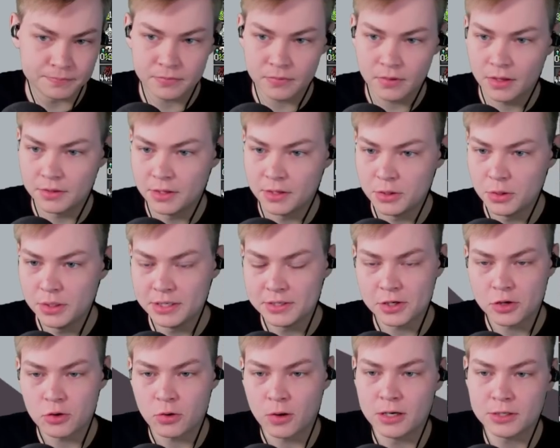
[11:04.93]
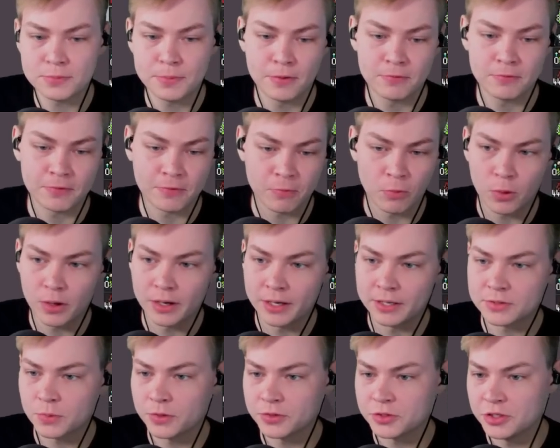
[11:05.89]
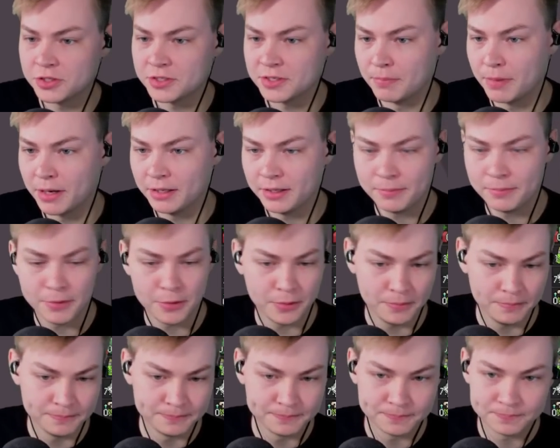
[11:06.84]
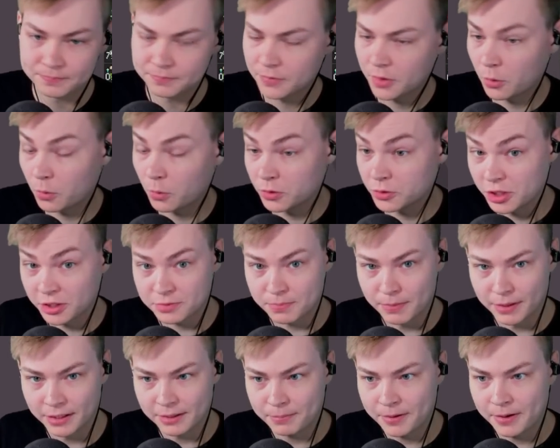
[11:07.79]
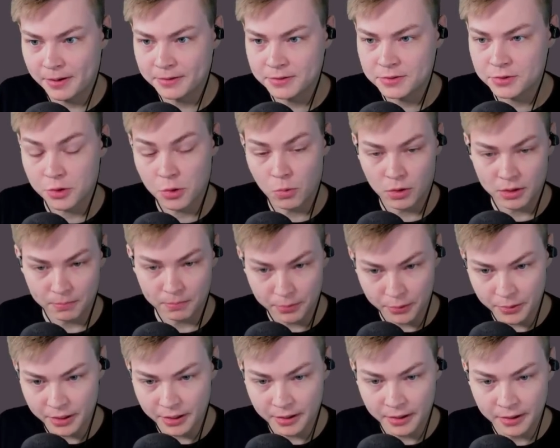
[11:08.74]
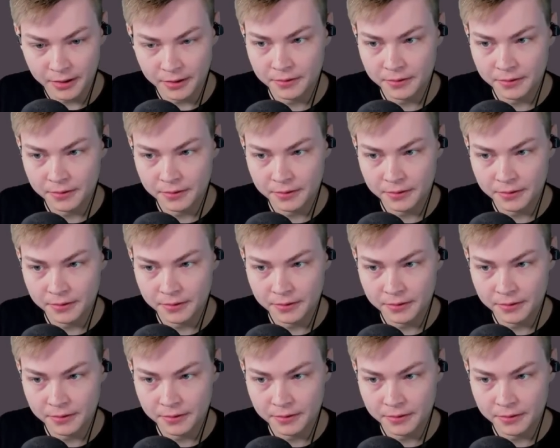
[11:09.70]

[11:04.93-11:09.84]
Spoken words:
And then you need to crossbow for 4 hits while she's in melee mode. Or while she has melee prone, so you want to brew here.